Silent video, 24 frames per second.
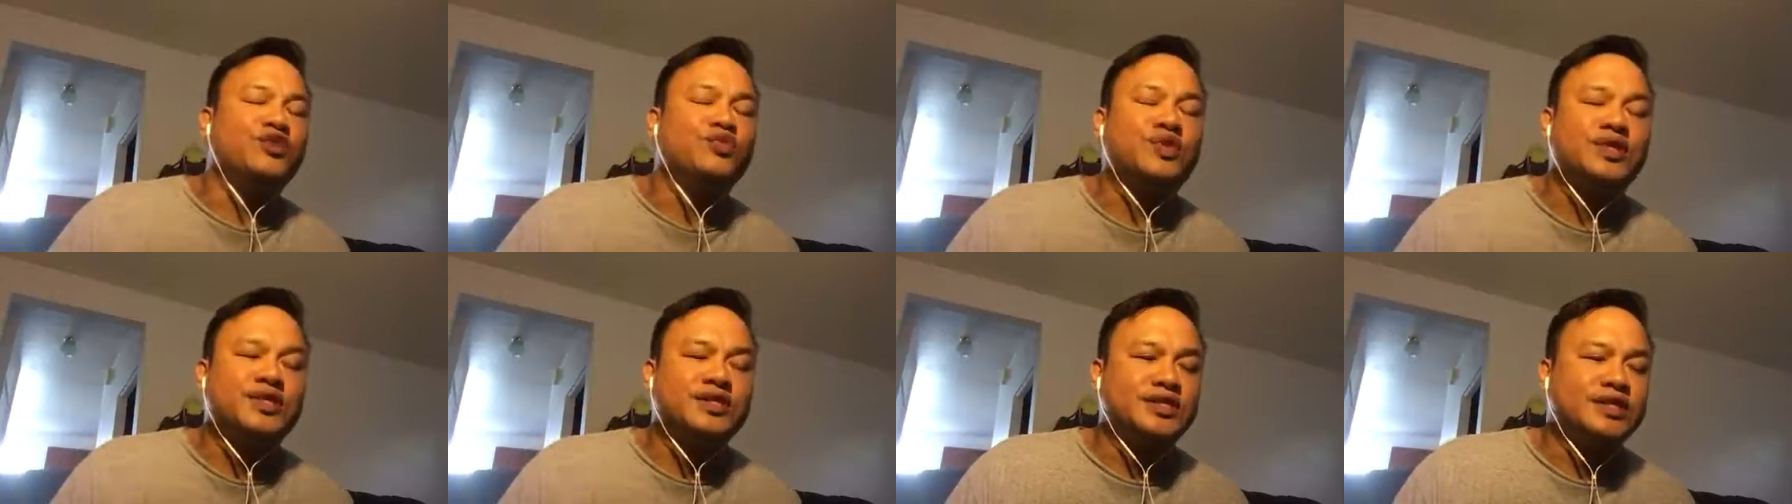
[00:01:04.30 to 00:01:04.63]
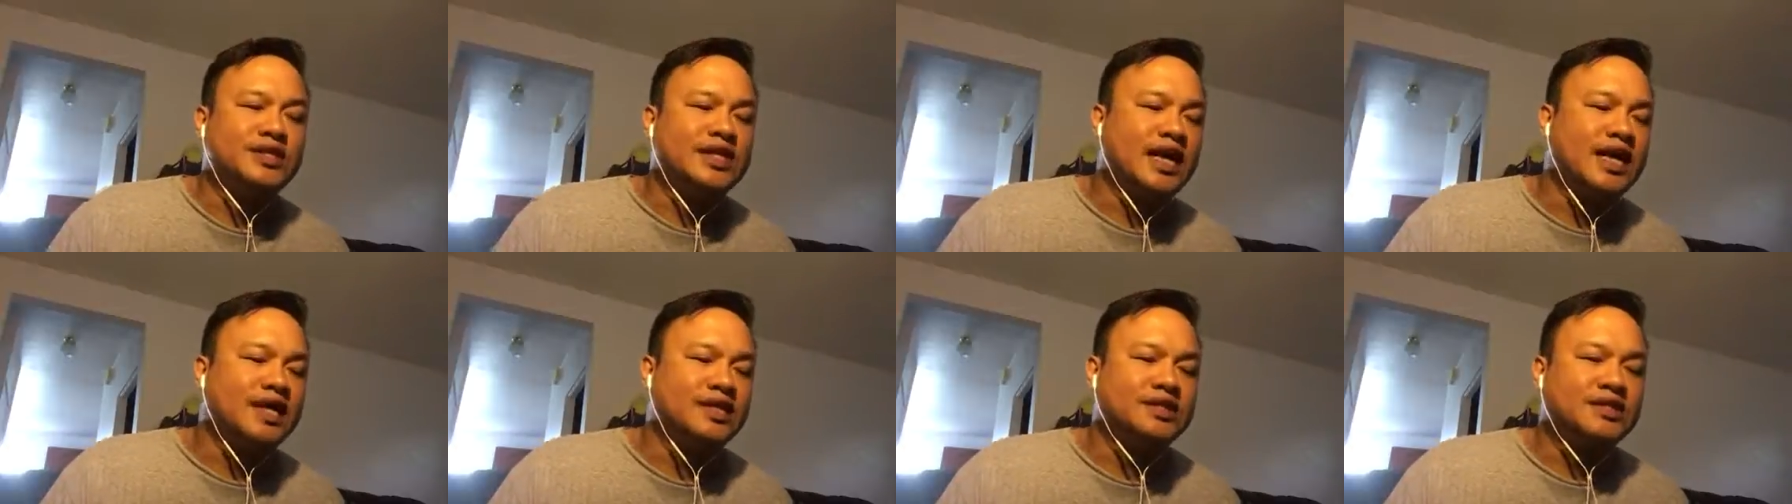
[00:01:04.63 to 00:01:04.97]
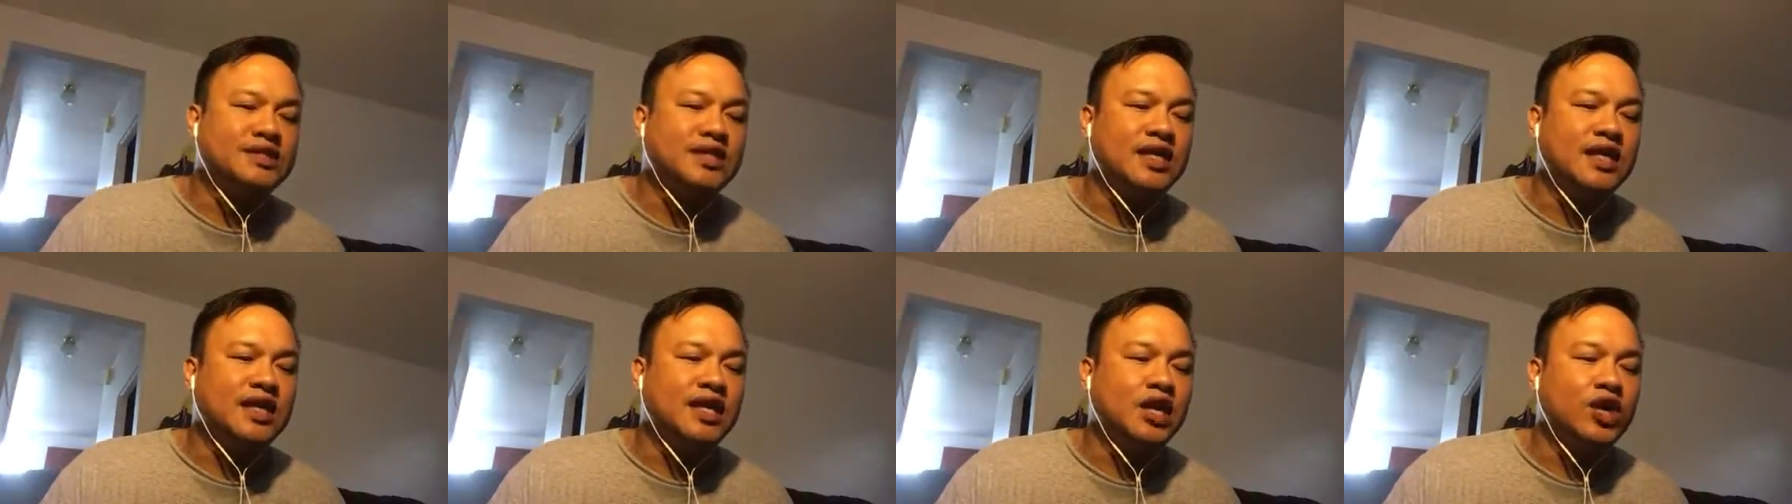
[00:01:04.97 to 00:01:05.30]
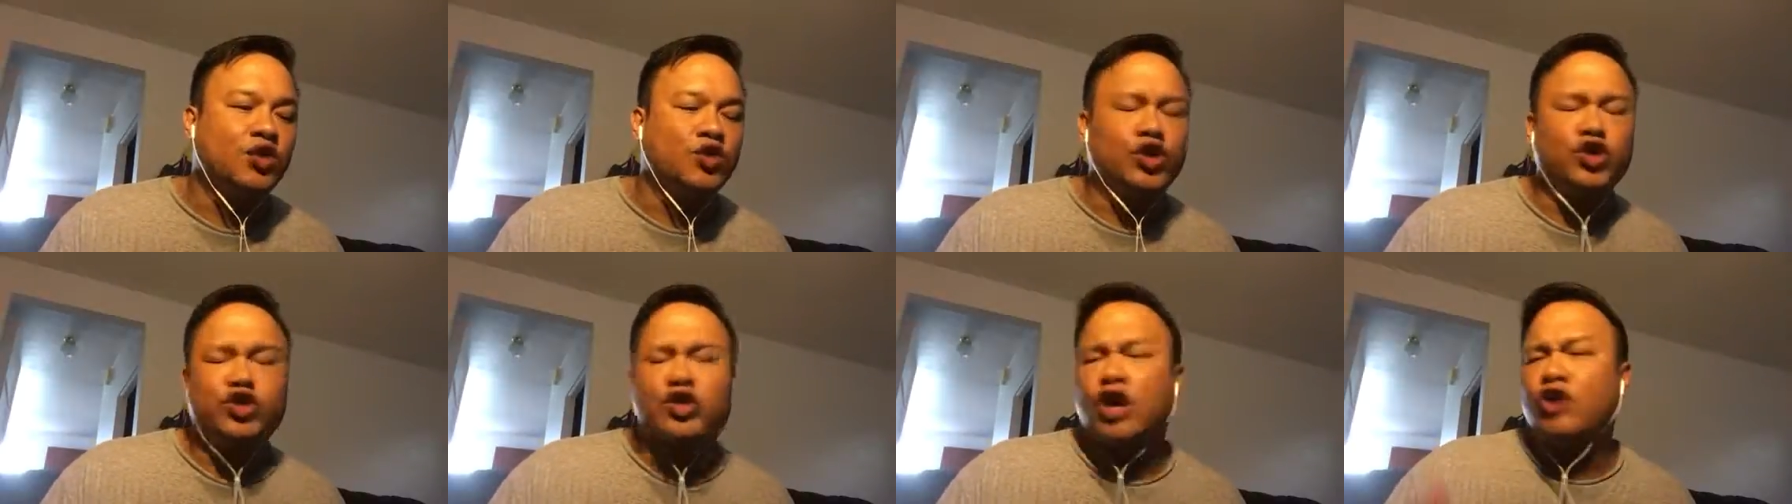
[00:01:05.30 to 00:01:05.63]
was not, uh,
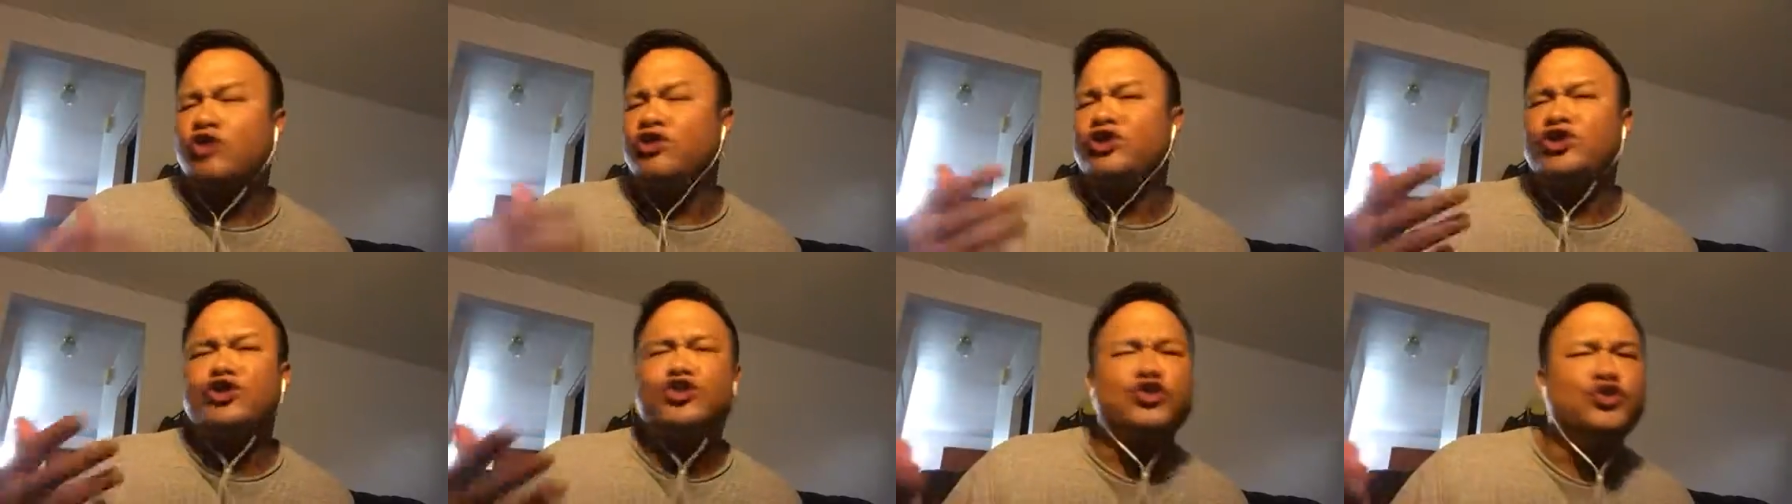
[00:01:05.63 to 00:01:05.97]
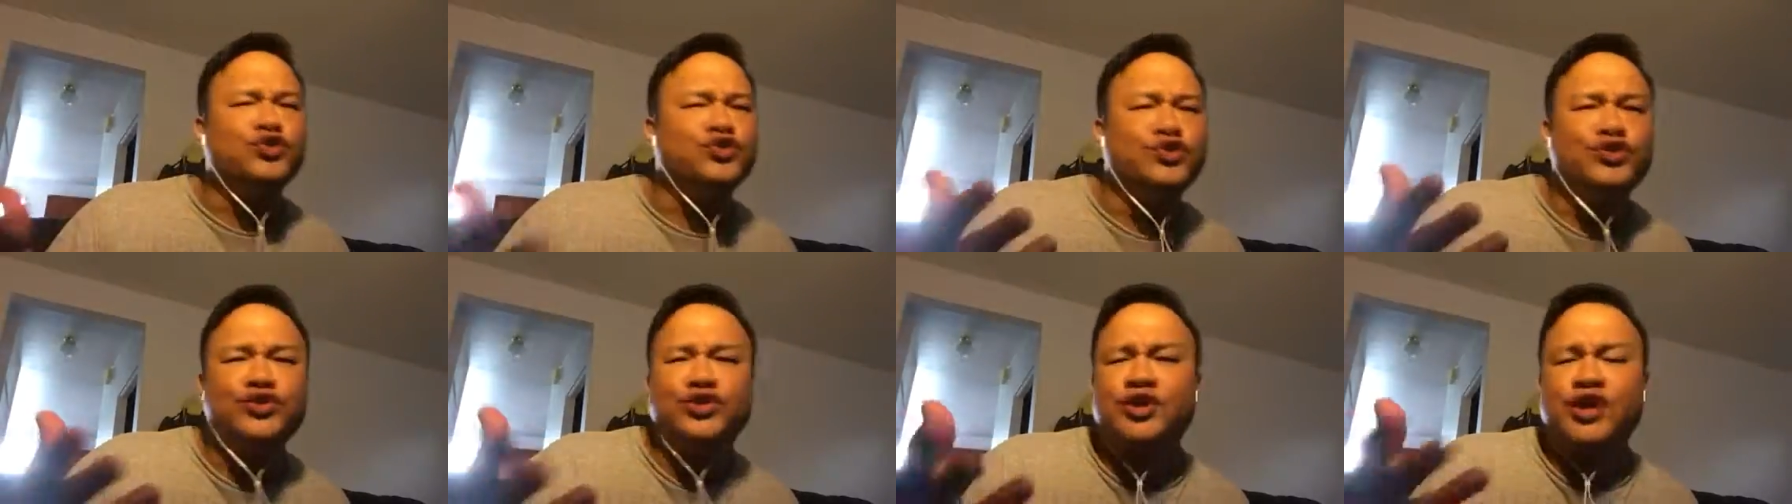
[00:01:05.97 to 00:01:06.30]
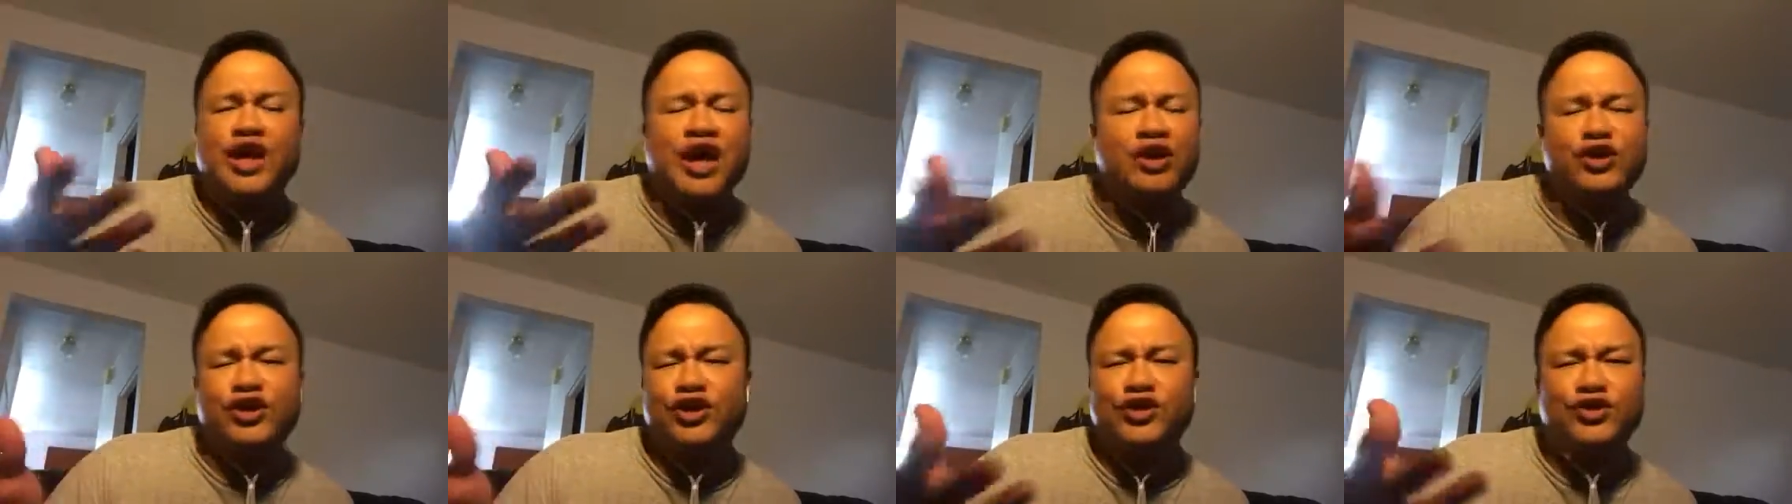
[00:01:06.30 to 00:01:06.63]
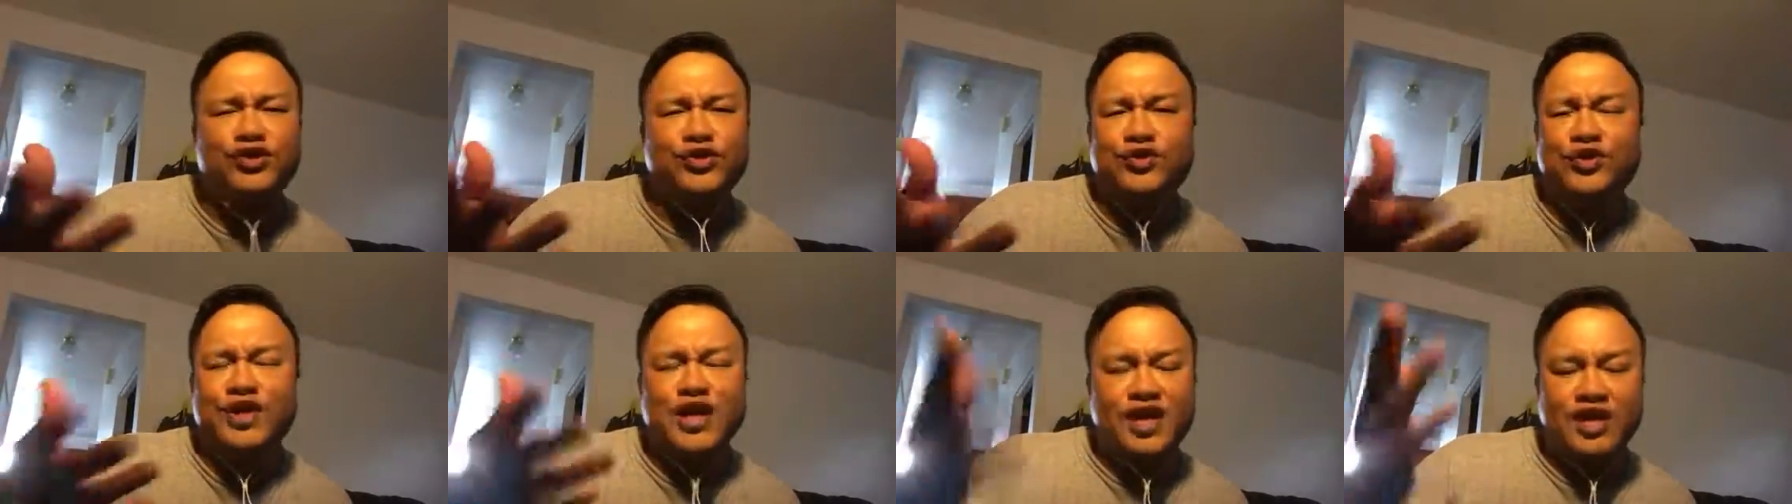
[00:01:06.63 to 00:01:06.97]
how did you do that?" how you
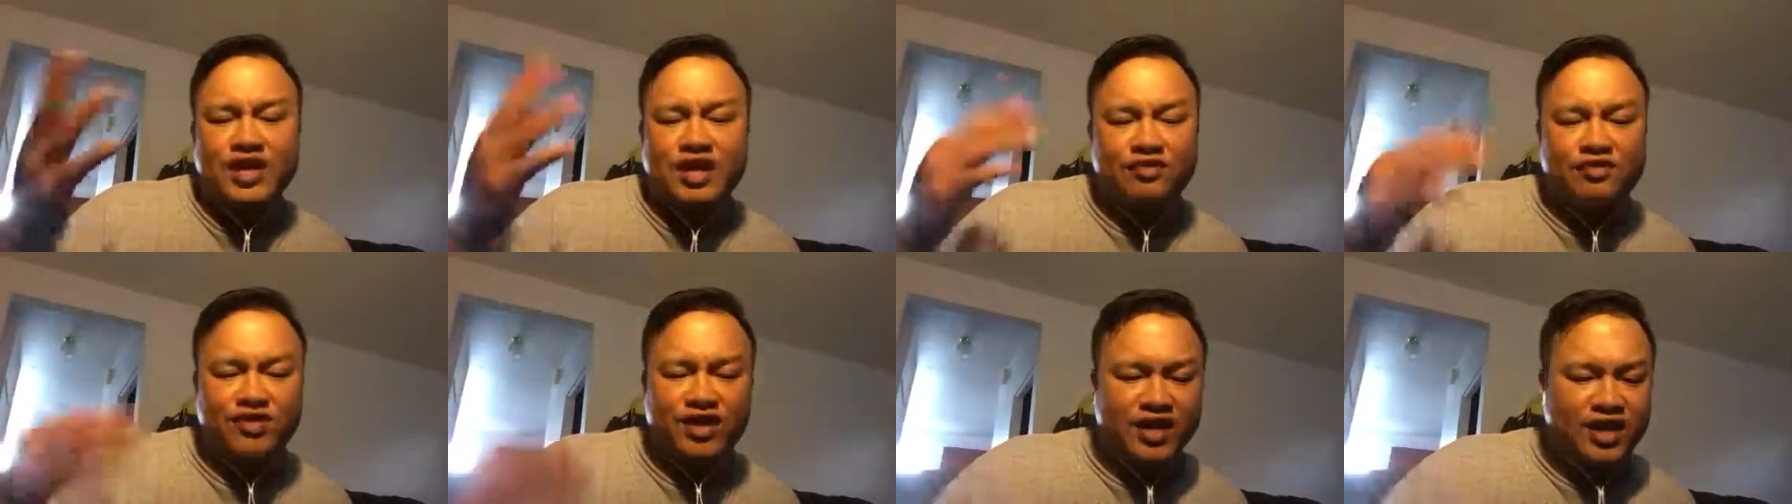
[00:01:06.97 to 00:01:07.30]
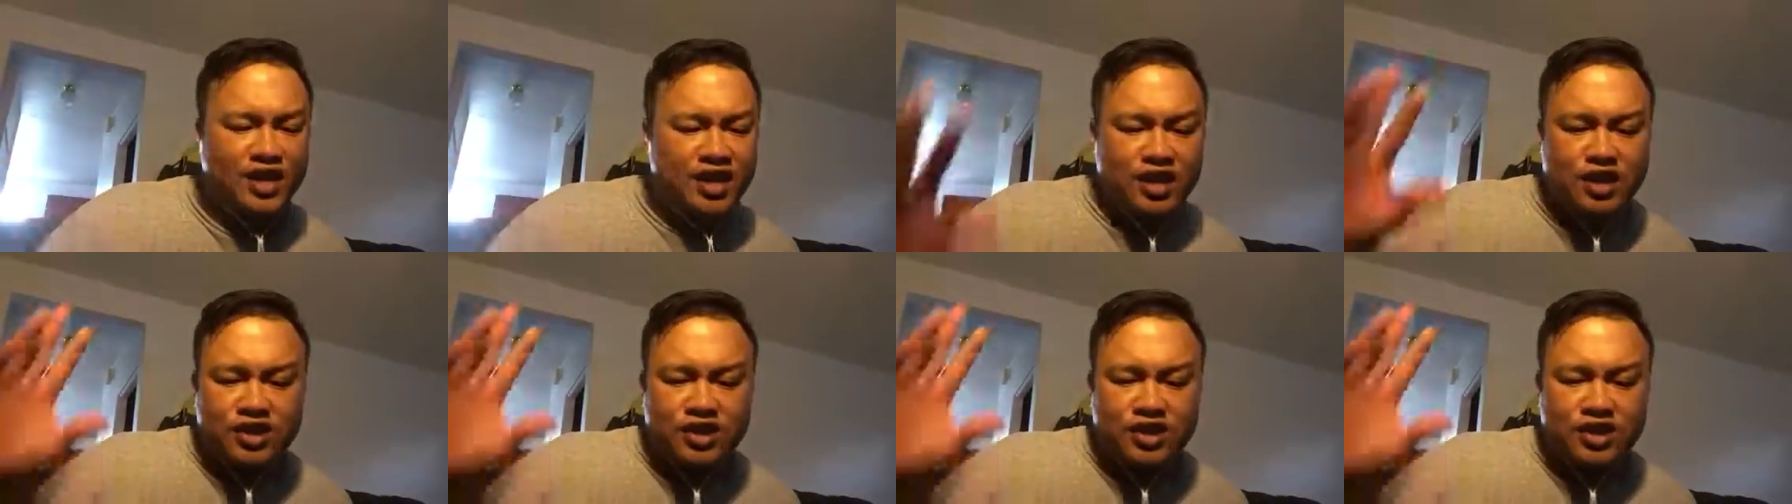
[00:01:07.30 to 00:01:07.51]
do that and everything.